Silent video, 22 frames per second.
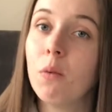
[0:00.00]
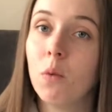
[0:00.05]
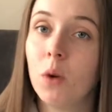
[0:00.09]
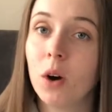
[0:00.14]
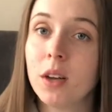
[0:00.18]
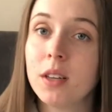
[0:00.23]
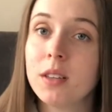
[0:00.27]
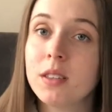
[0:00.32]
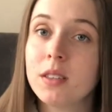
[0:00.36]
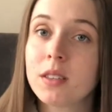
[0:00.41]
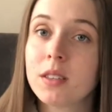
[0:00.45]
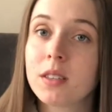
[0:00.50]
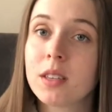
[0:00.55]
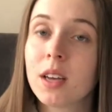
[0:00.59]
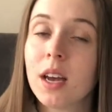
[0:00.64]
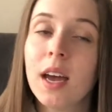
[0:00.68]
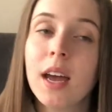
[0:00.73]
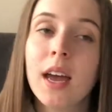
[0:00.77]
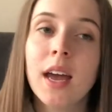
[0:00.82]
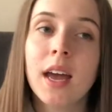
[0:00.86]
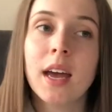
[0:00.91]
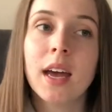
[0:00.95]
once,
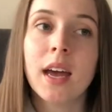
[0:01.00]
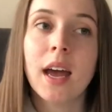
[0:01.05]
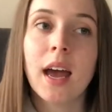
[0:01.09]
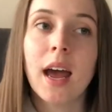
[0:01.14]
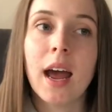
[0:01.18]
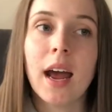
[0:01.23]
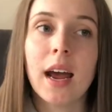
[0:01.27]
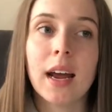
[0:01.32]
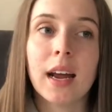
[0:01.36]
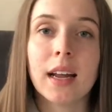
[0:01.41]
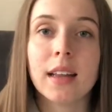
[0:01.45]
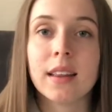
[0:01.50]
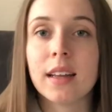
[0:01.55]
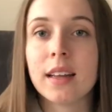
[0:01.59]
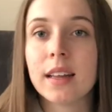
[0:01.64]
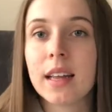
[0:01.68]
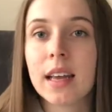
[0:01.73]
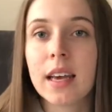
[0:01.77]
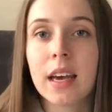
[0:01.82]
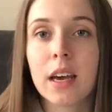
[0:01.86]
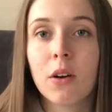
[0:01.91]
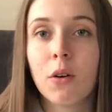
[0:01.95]
and then
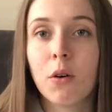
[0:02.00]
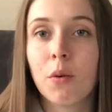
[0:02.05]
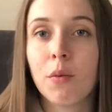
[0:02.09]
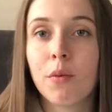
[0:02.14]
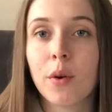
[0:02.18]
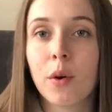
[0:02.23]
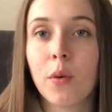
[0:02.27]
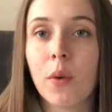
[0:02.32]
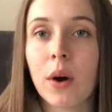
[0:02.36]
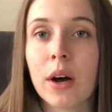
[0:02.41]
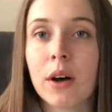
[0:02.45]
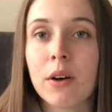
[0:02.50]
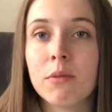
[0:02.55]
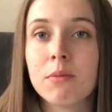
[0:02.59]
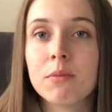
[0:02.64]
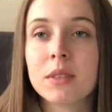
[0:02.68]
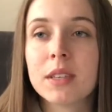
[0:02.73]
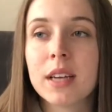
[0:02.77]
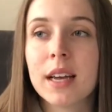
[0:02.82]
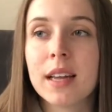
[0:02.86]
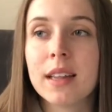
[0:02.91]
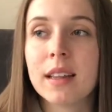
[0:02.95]
they get
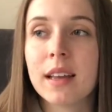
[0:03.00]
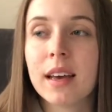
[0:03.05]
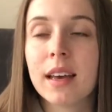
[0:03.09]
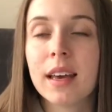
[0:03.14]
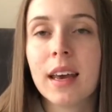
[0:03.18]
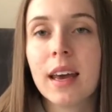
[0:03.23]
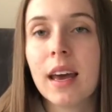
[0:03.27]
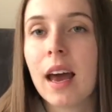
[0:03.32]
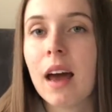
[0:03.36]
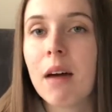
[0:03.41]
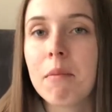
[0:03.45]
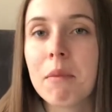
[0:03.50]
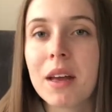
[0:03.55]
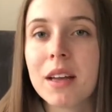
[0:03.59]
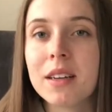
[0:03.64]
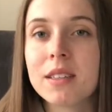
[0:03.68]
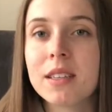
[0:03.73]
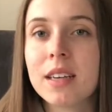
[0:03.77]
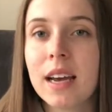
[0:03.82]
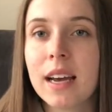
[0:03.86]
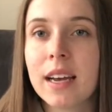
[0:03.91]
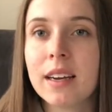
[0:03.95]
overwhelmed and they can't
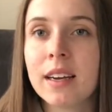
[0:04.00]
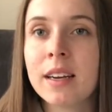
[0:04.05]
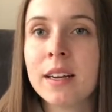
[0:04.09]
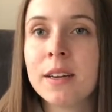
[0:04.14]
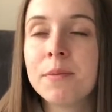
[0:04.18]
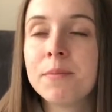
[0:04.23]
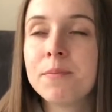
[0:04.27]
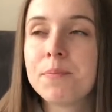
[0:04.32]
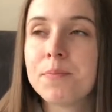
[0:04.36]
maintain it.